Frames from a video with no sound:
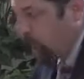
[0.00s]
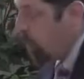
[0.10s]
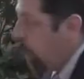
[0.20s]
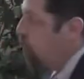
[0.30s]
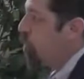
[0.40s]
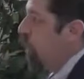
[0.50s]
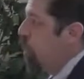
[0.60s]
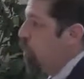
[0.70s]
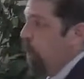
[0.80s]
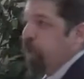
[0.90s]
nor shall
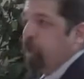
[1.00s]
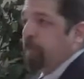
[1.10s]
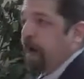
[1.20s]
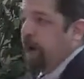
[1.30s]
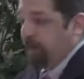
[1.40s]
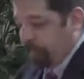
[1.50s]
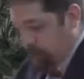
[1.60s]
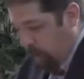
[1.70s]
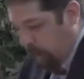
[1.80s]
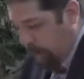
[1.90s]
you worship any
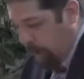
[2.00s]
foreign